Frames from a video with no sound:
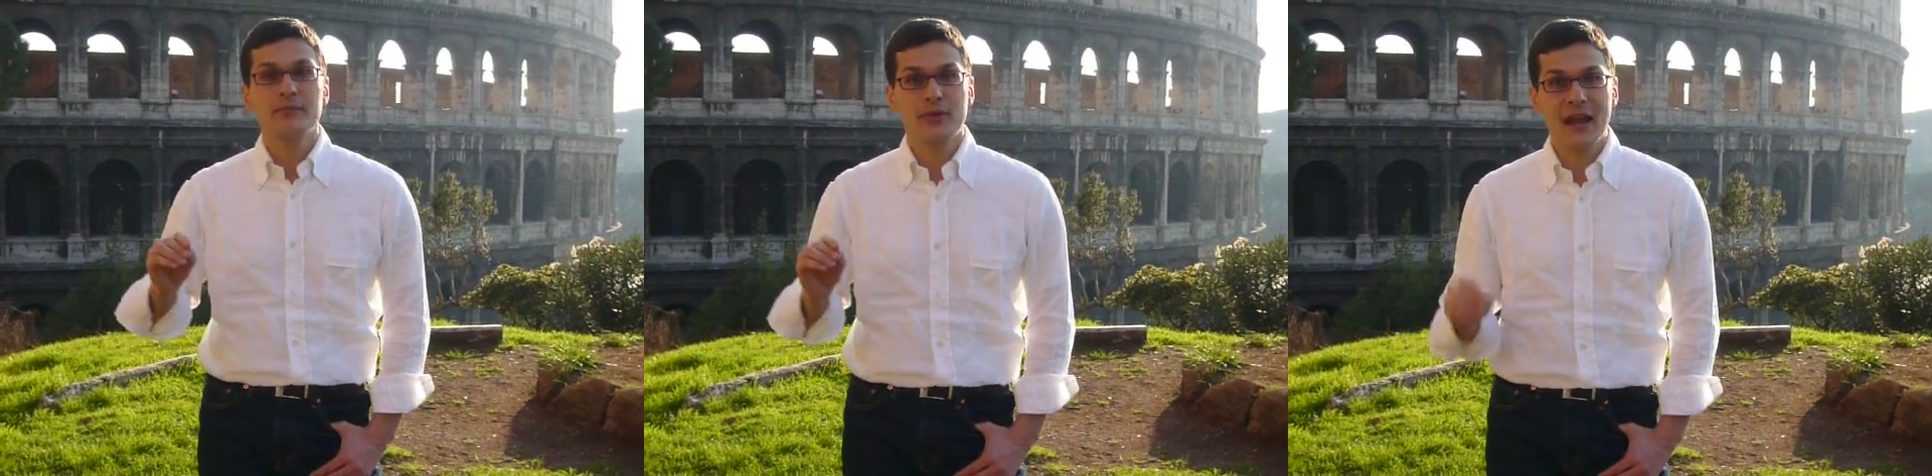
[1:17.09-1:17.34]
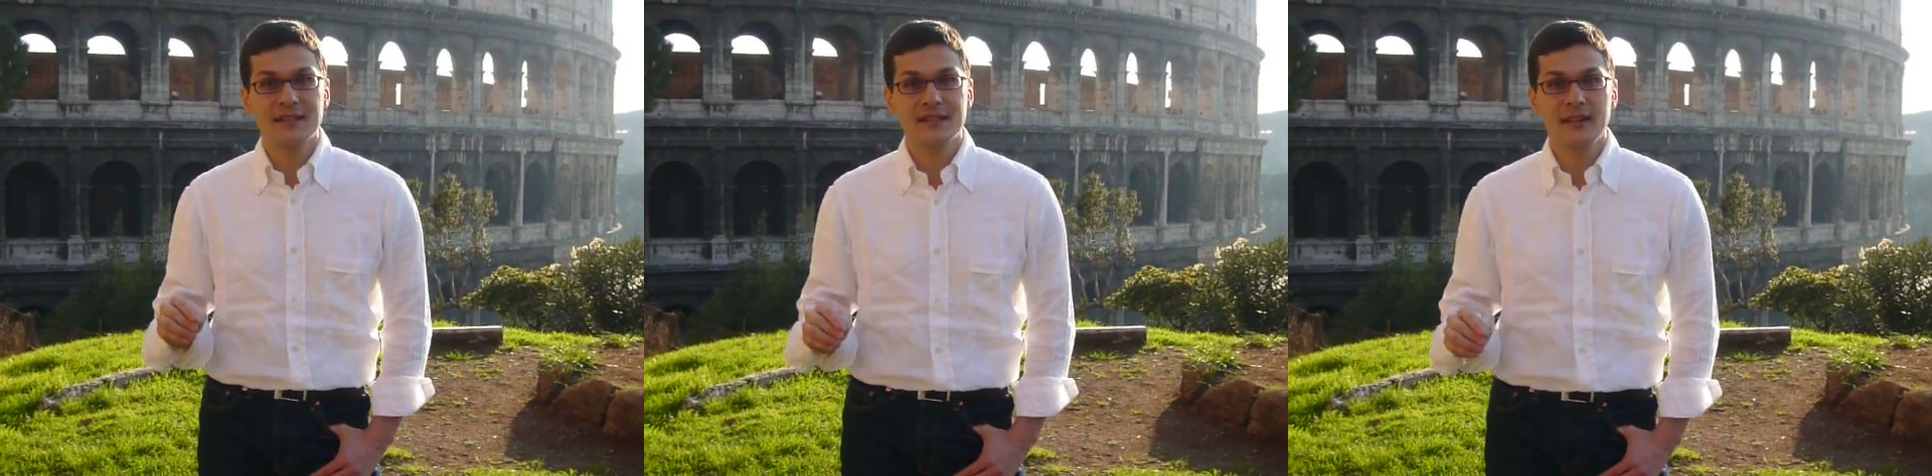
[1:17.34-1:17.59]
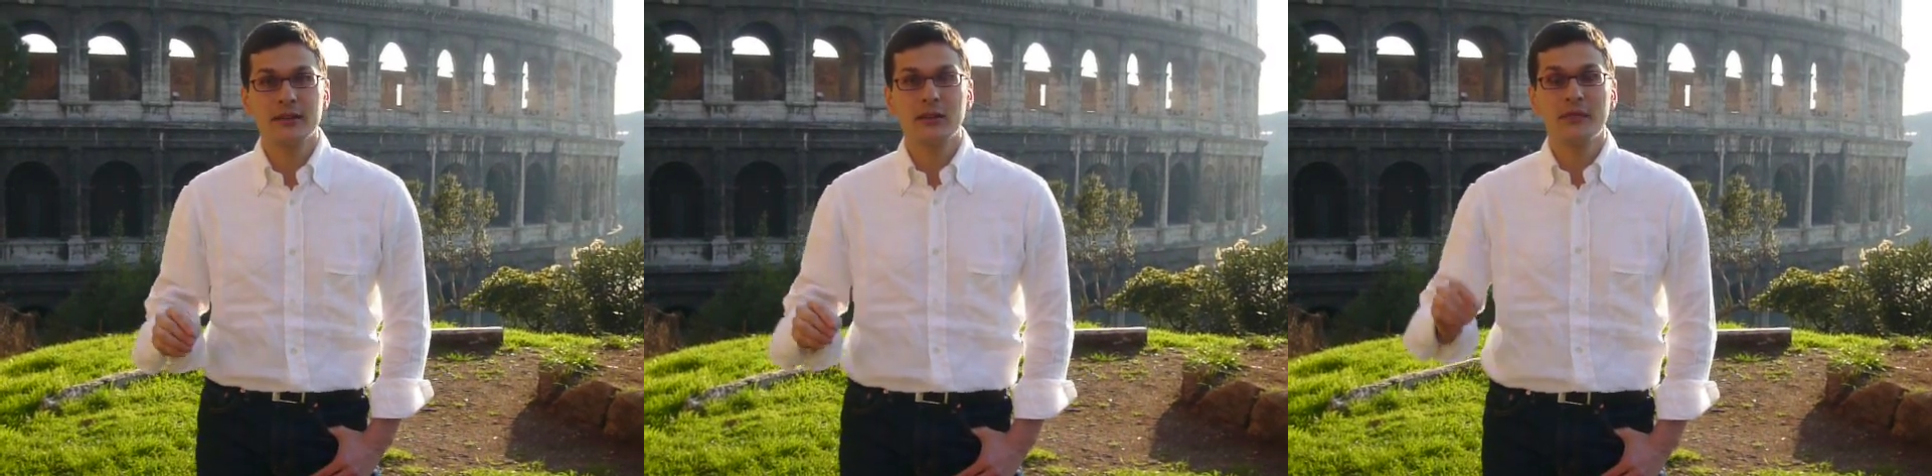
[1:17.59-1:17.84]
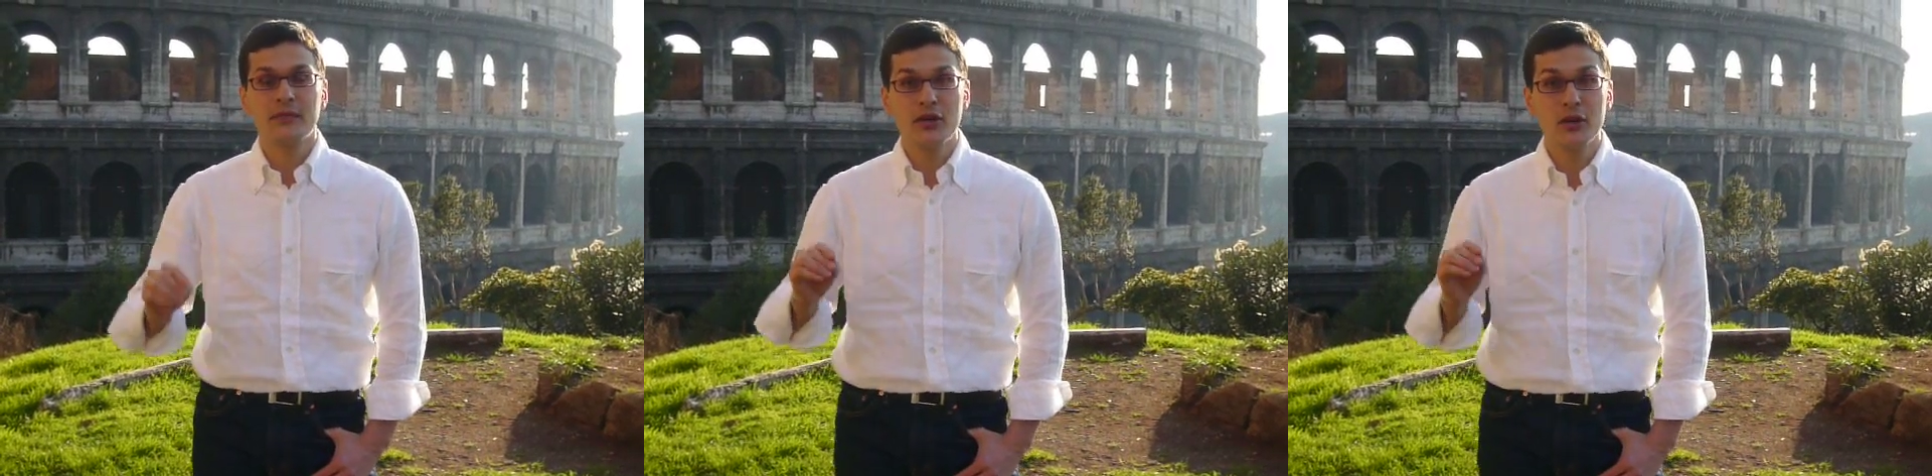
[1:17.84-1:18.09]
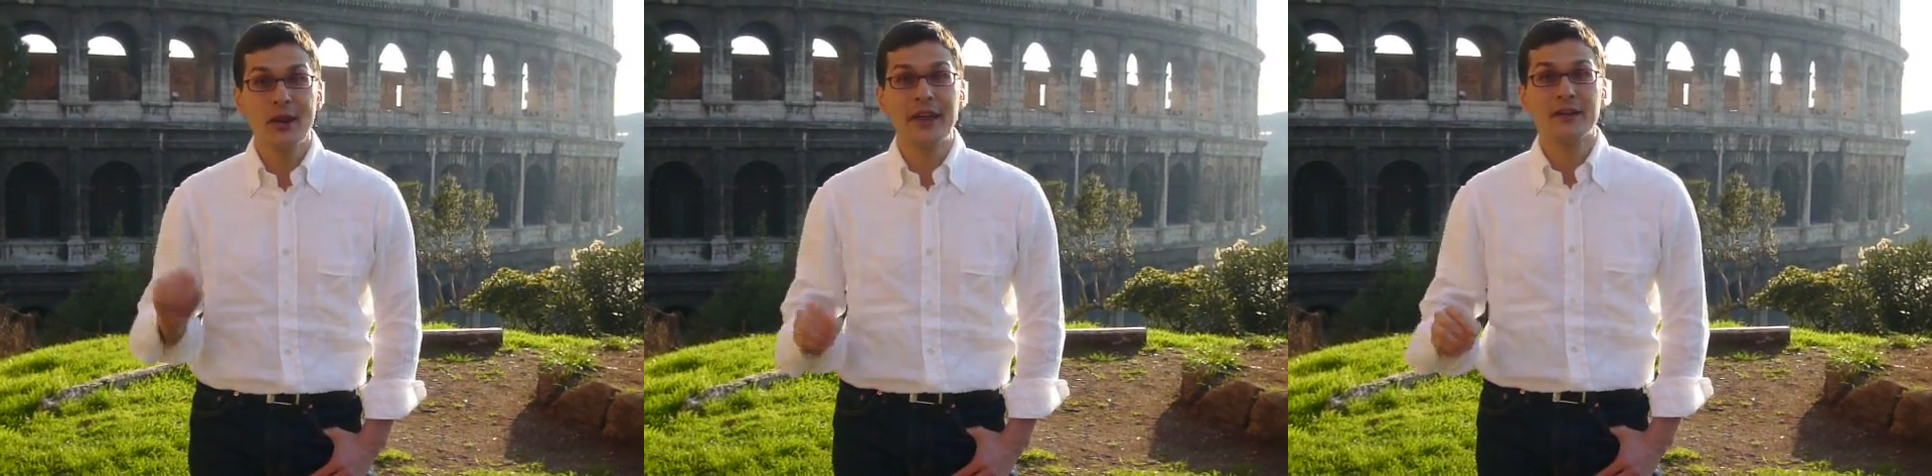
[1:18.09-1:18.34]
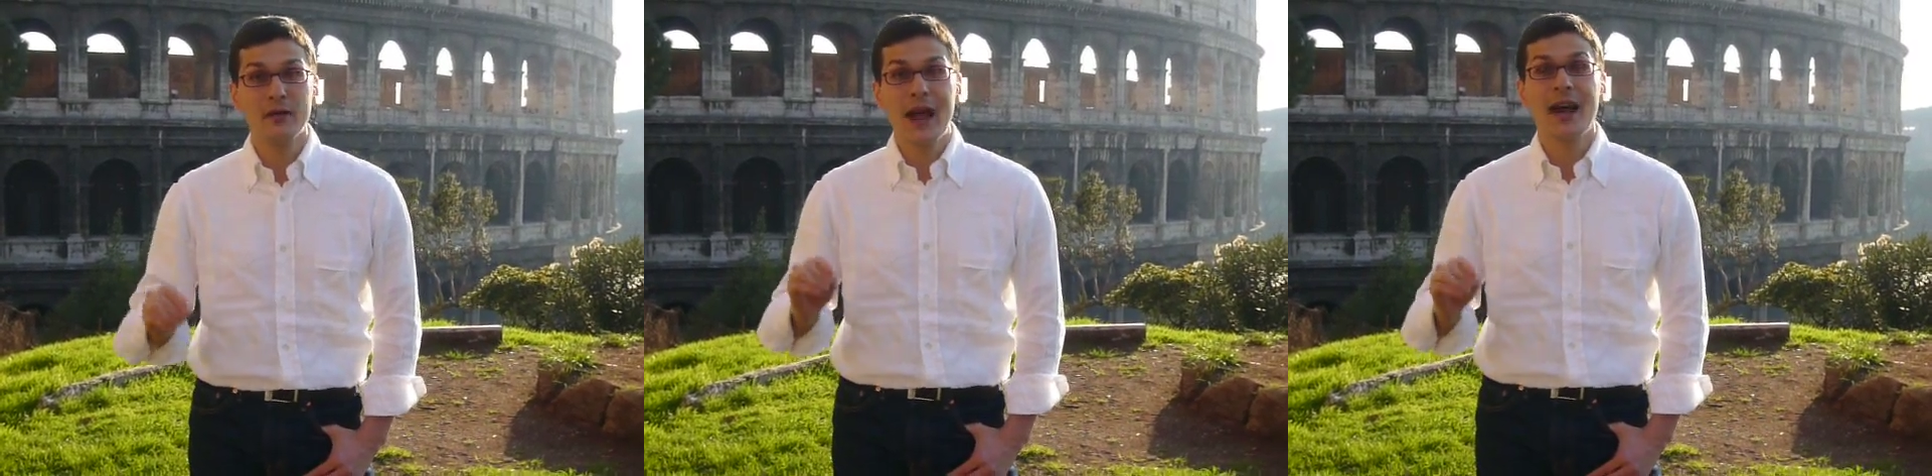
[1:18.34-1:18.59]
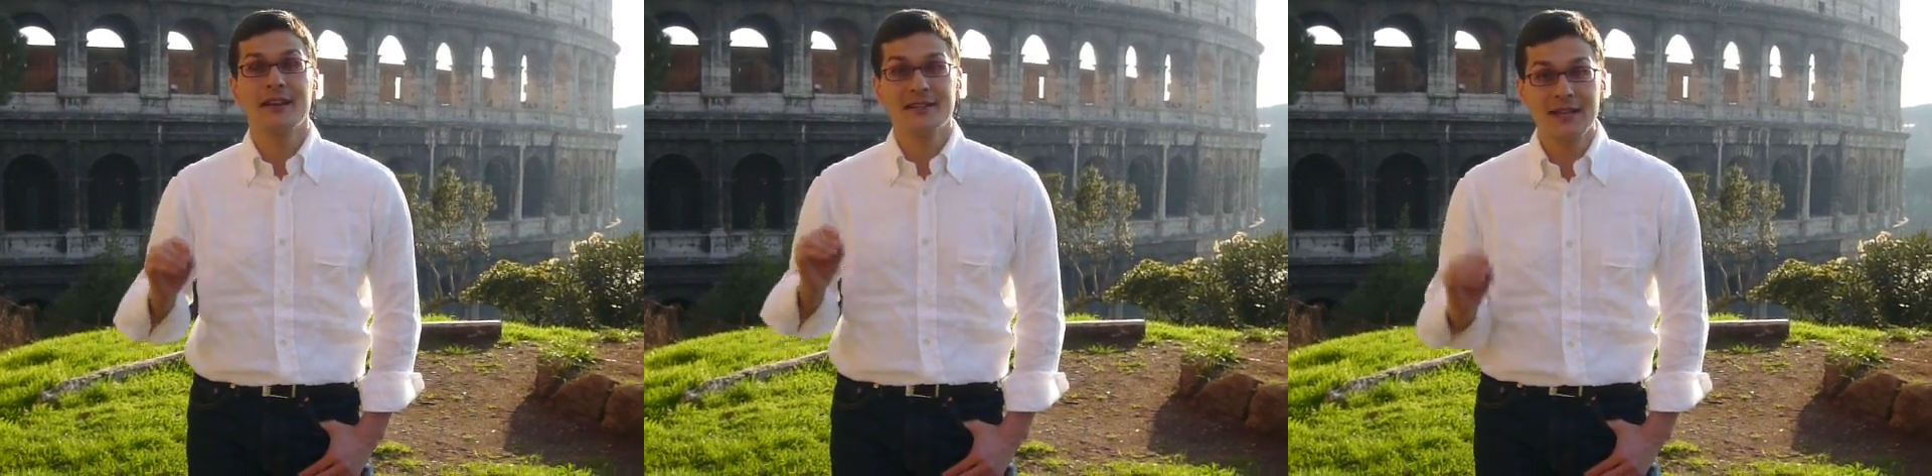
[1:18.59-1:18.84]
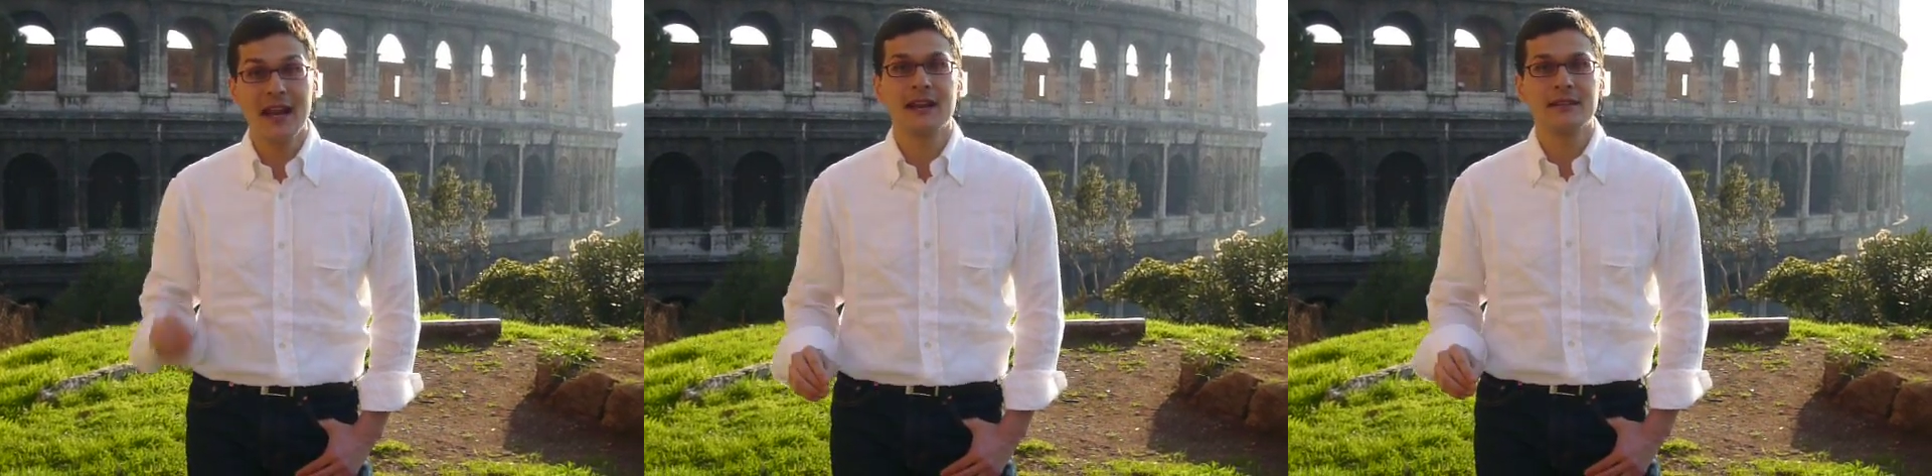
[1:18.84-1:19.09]
President of the United
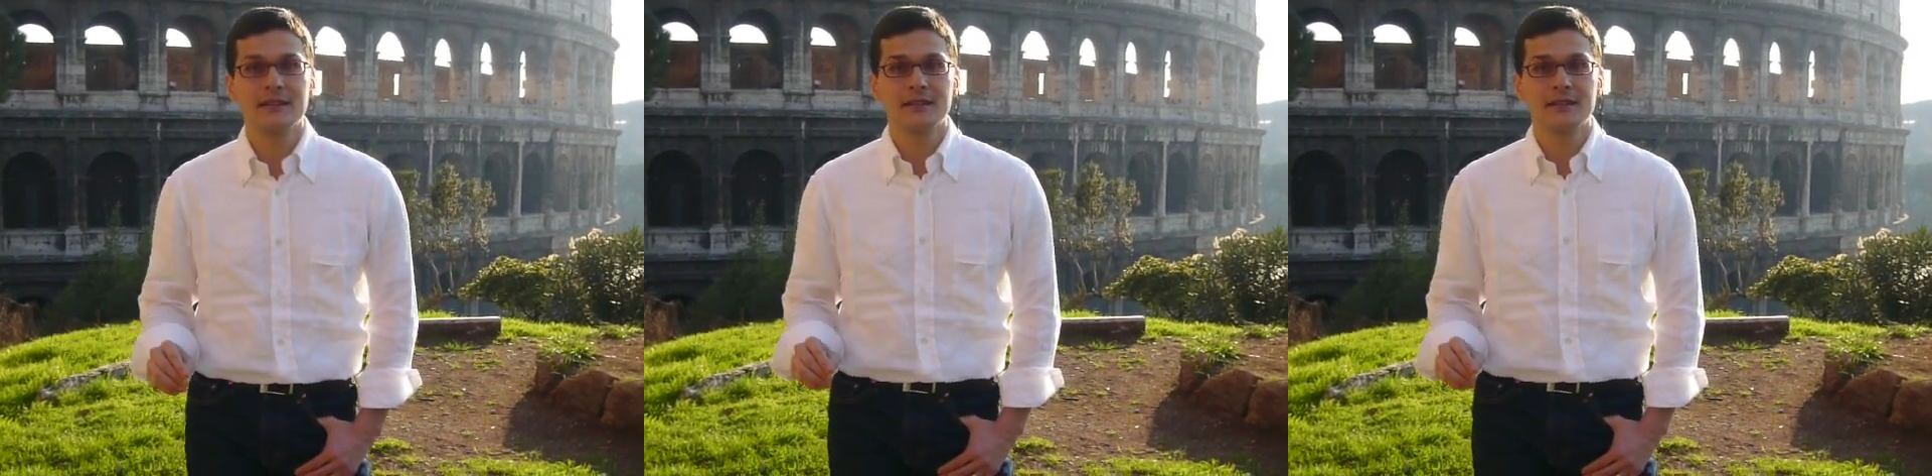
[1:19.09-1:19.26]
States.